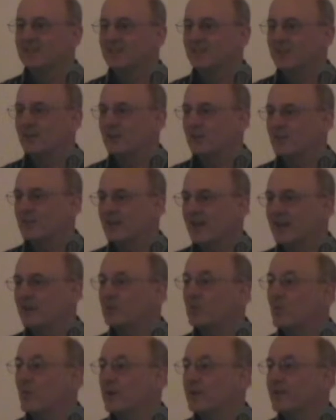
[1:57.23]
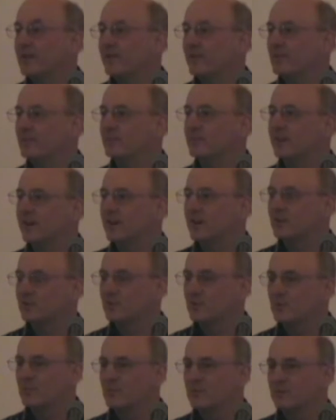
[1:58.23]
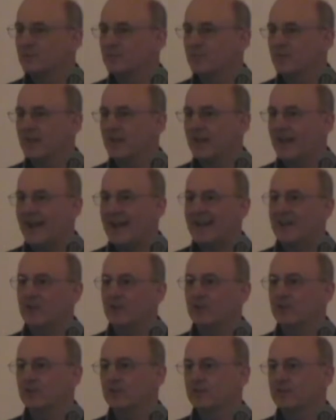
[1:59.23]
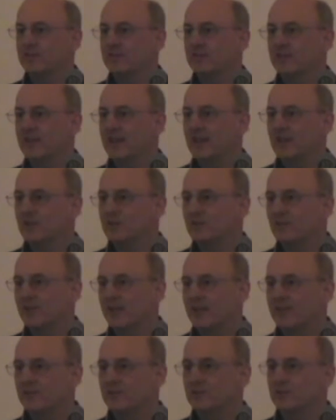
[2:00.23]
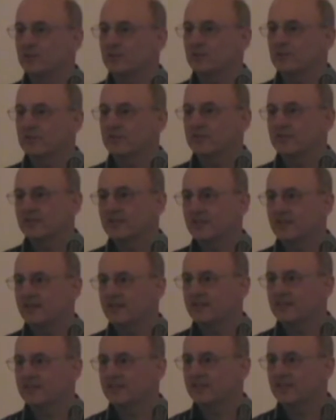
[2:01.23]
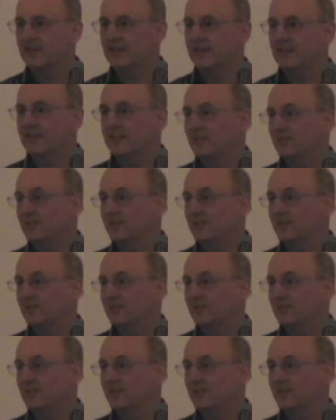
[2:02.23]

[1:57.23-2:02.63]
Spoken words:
So we've had 20 of them. Our troop has been higher than the national average. Good.